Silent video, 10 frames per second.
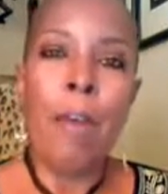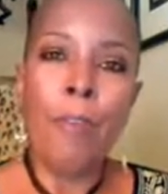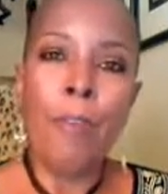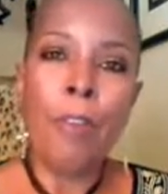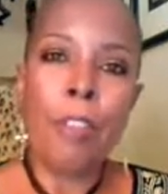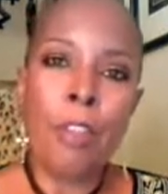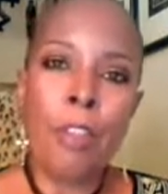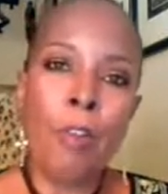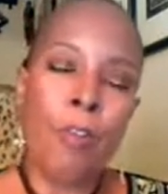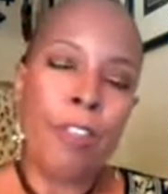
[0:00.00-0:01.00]
I'm
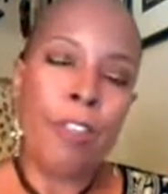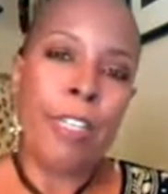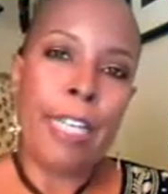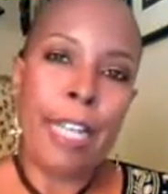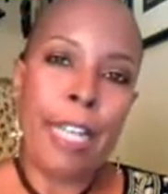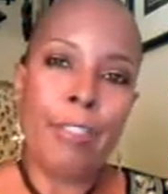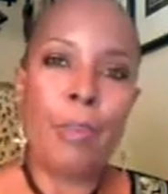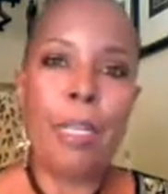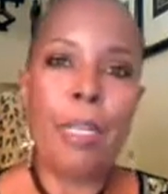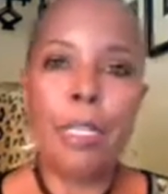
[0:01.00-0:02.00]
focusing on ovarian
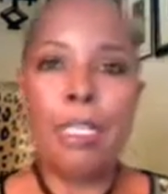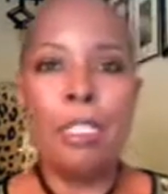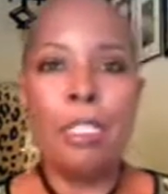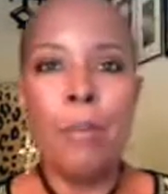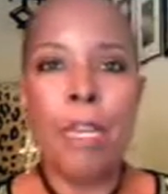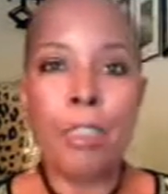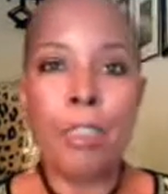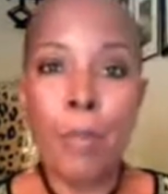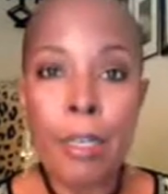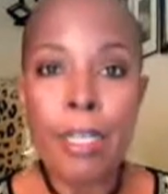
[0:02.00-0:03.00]
cancer because it is my
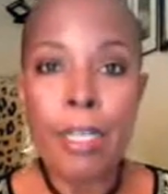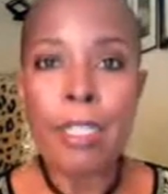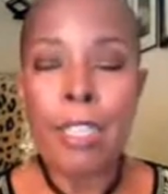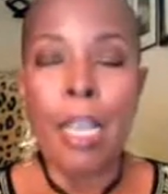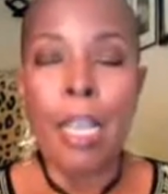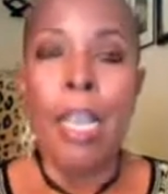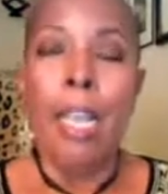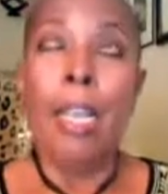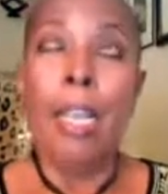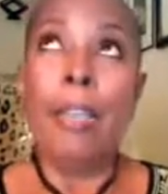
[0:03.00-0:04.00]
experience,
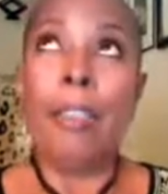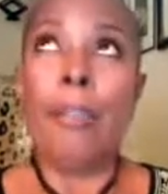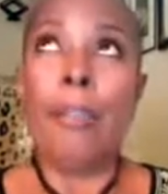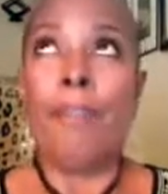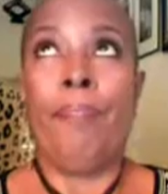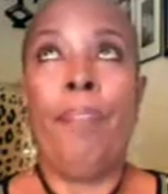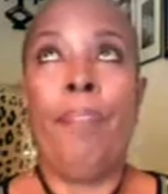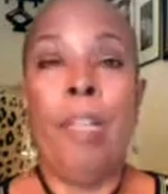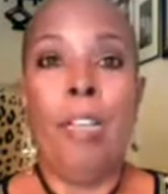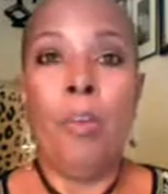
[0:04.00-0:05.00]
and
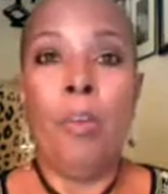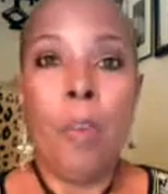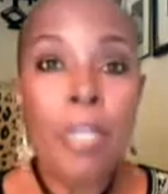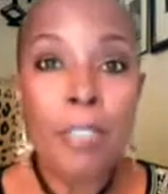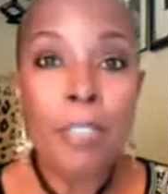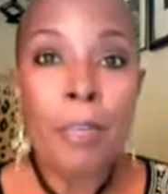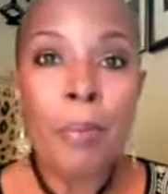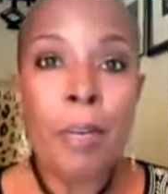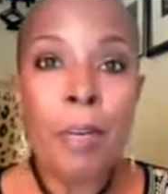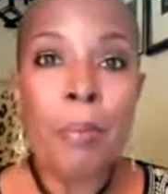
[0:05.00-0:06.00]
not that I wanted to
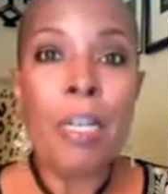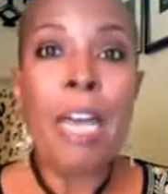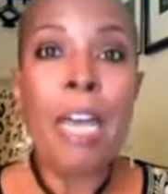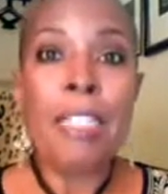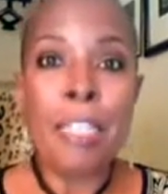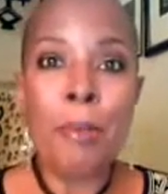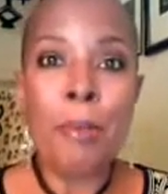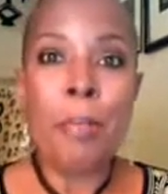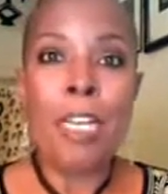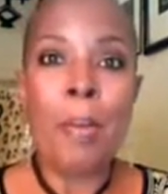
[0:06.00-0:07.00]
be one, but I
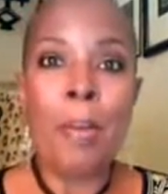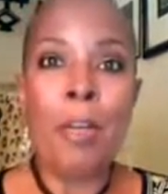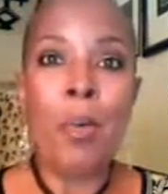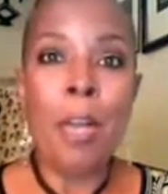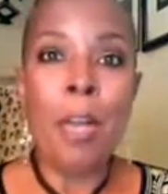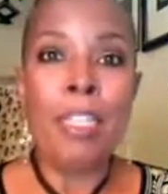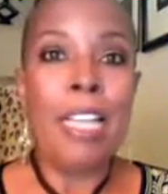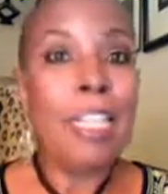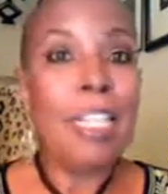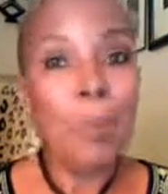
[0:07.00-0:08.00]
seem to be becoming quite
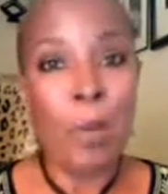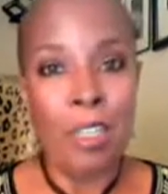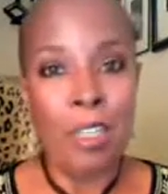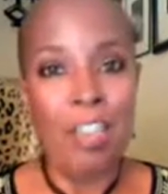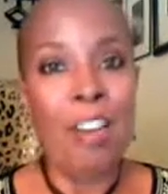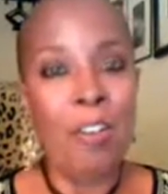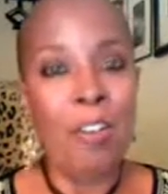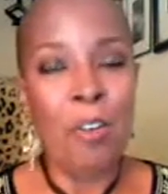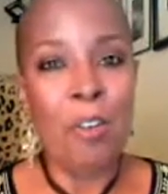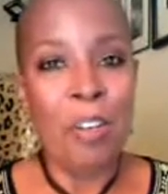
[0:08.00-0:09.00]
the expert
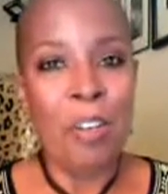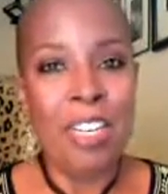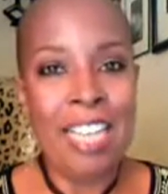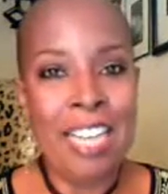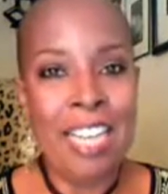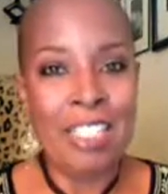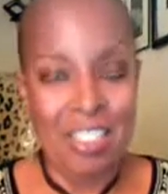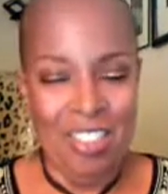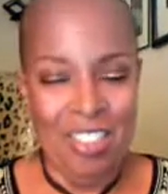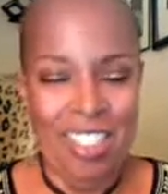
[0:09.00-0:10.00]
of ovarian
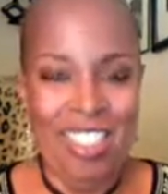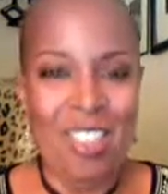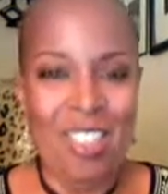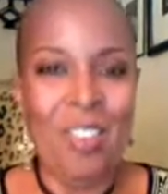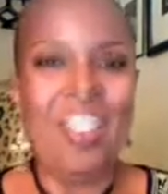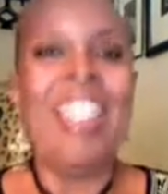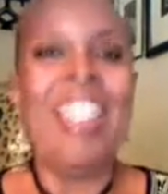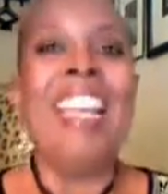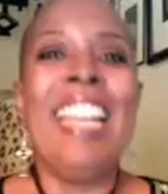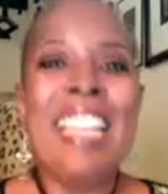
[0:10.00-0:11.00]
cancer. So
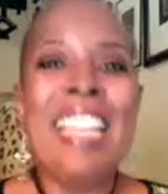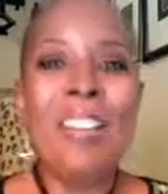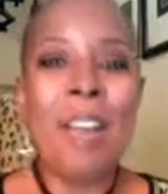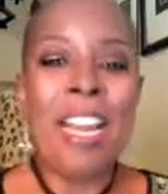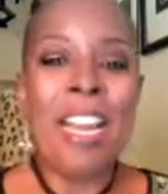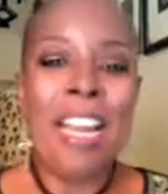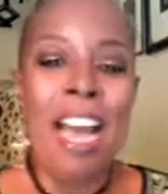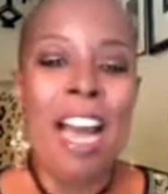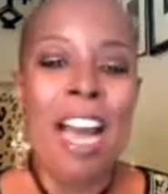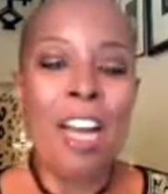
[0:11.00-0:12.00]
anyway,
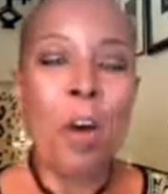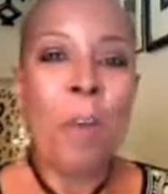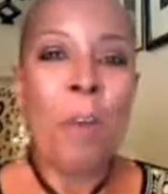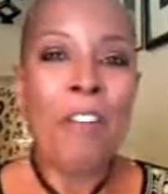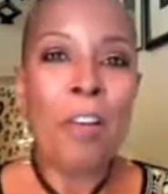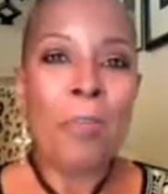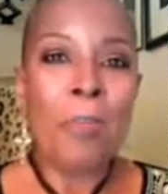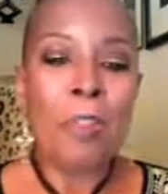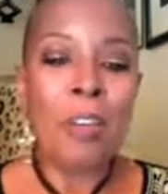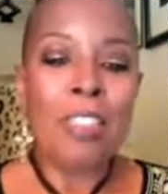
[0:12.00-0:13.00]
I hope I've
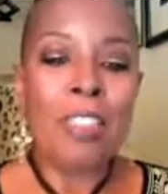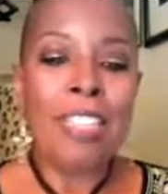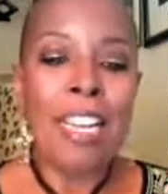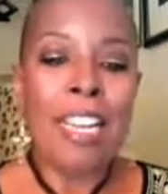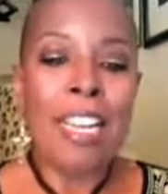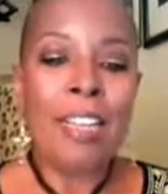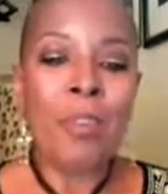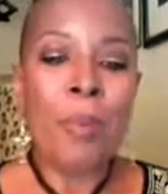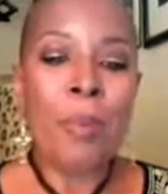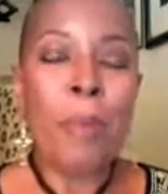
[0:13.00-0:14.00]
helped you all
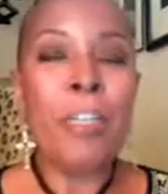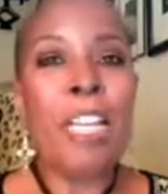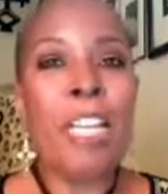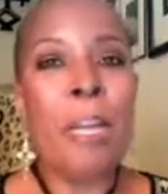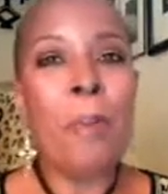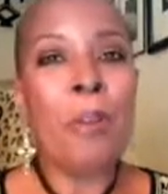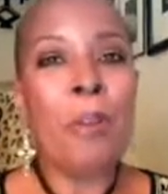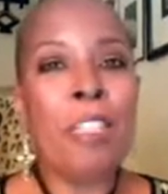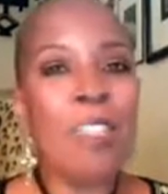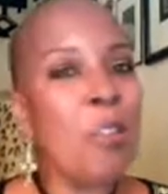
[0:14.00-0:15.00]
today. Remember to keep
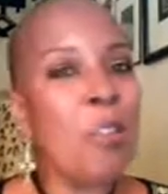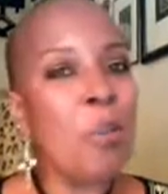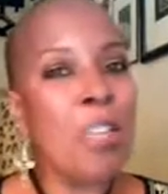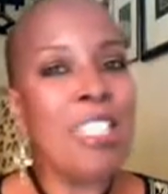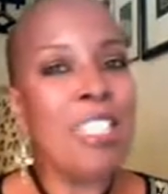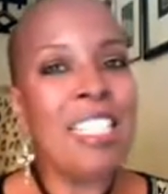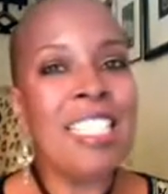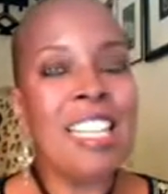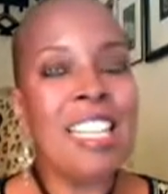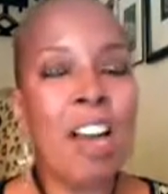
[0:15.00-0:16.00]
posting those
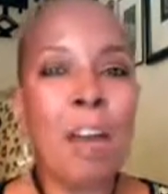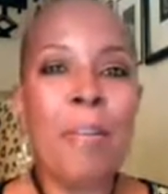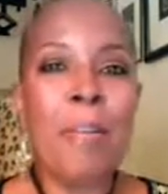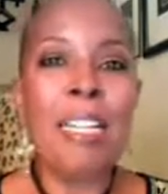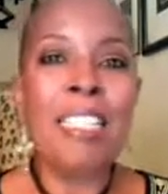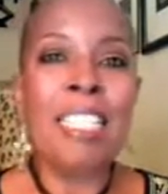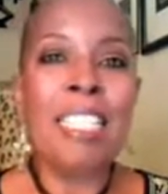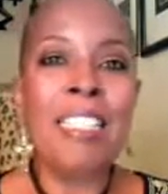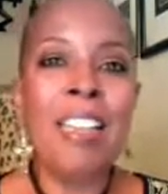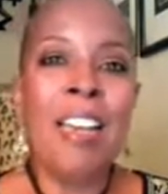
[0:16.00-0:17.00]
questions and
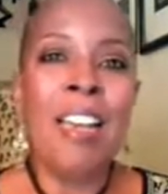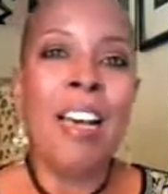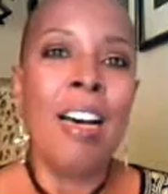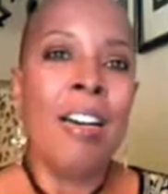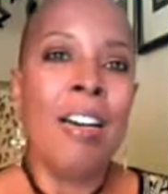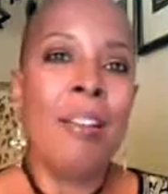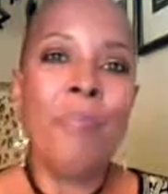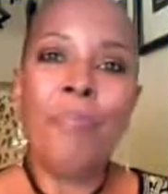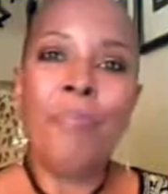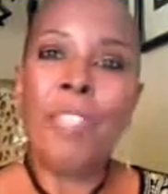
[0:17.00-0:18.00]
comments, and
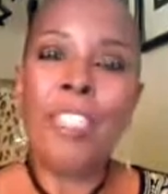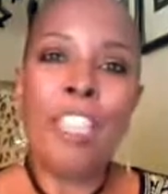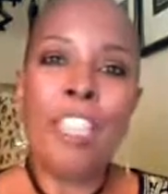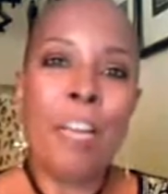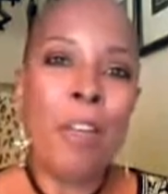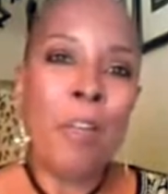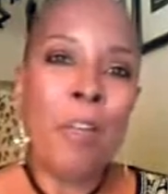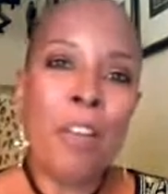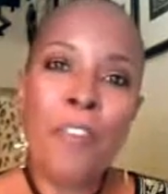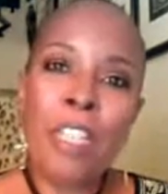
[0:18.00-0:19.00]
you can check me
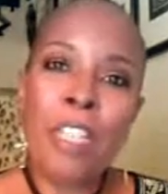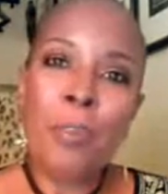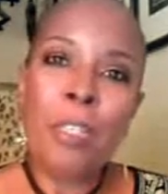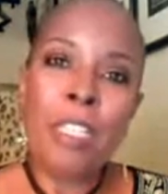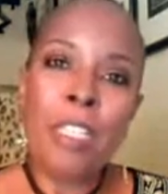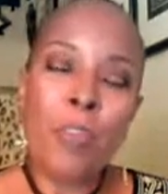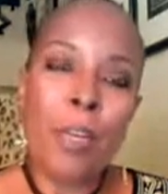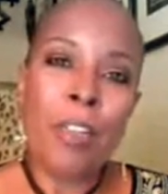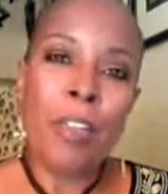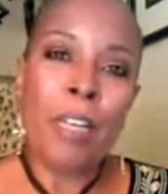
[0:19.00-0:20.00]
on my Facebook
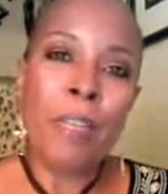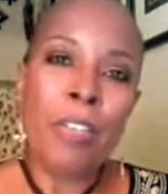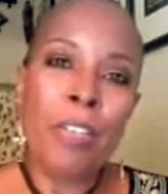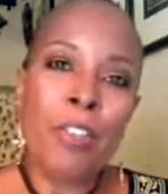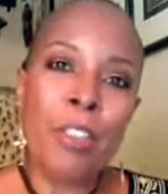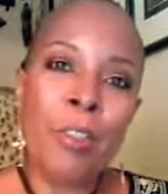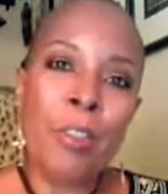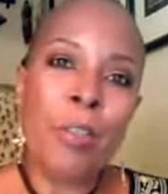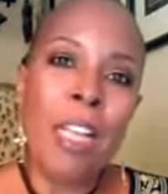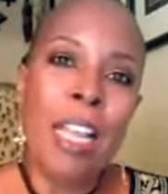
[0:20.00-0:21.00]
as well. I'm there
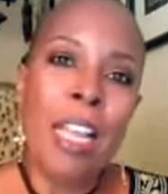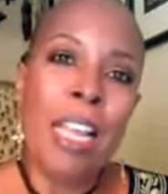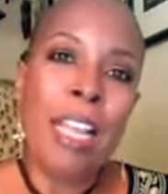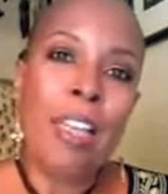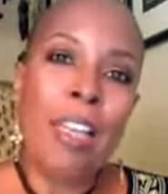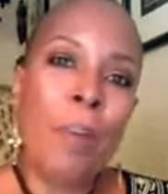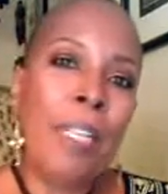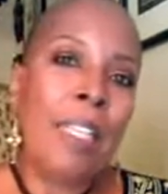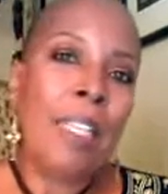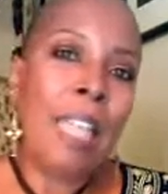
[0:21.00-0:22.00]
too, and I'll
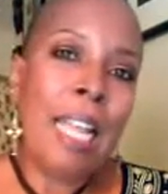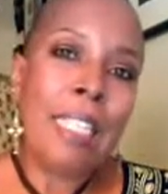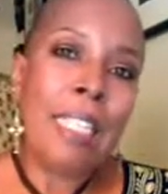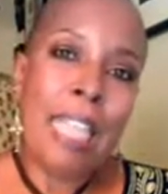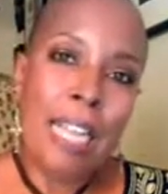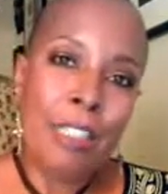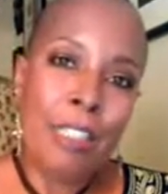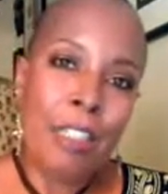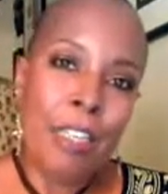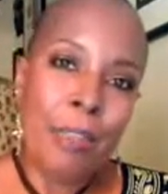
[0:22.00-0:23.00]
be glad to
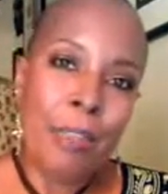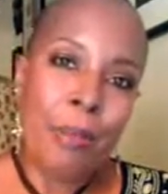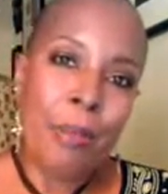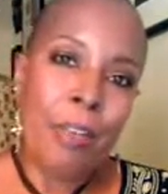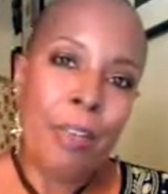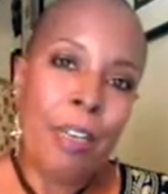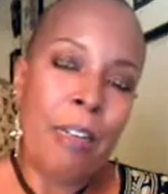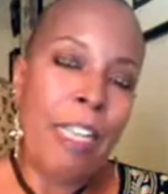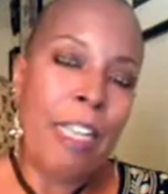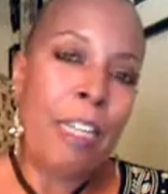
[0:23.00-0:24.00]
answer you
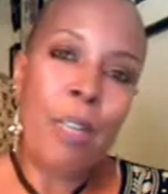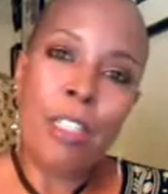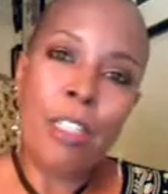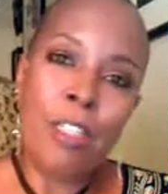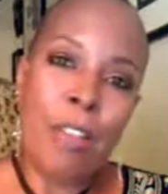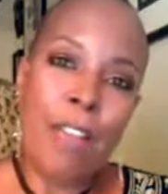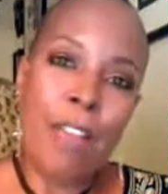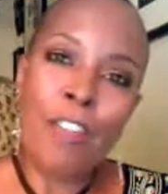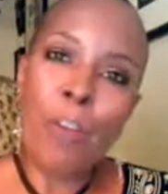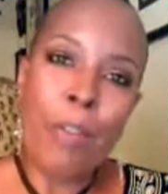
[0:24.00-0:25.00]
any questions you
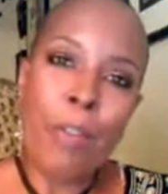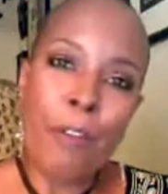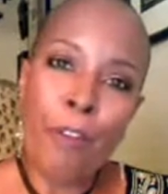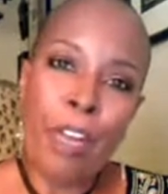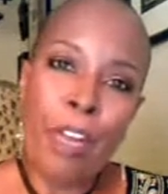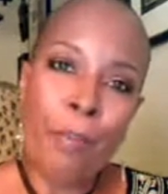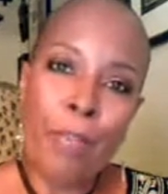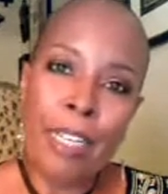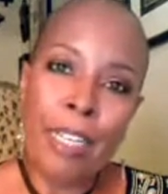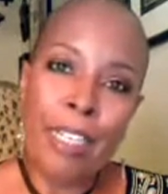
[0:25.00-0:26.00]
have. Don't be
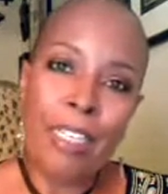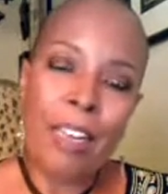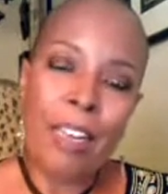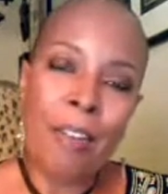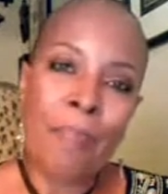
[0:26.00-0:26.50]
afraid, please.